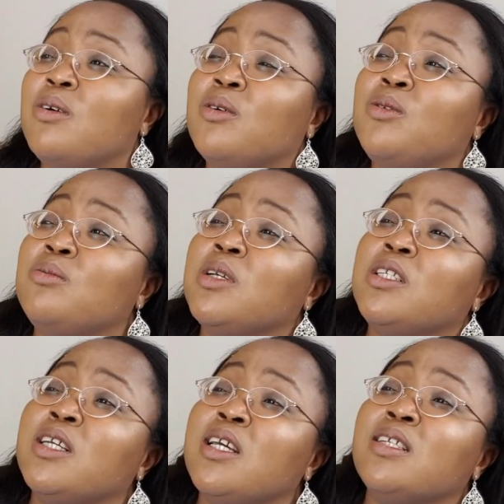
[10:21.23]

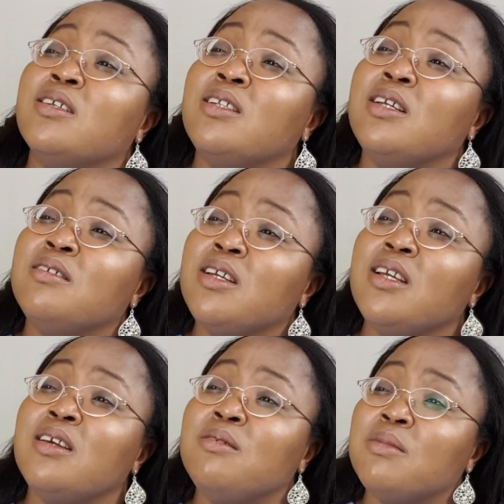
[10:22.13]
Odumeje is not the
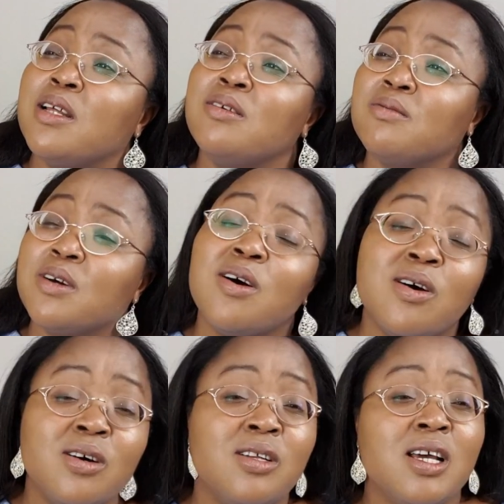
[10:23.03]
real man of
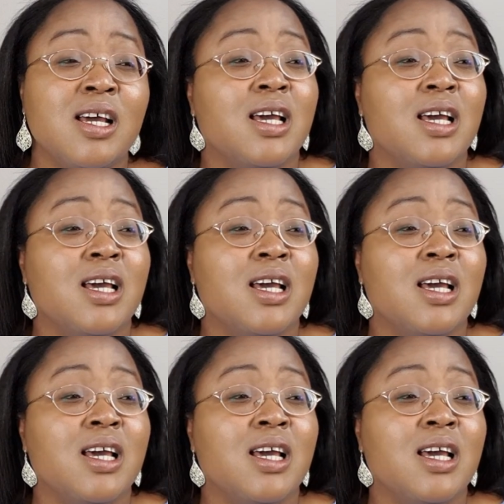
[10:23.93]
God,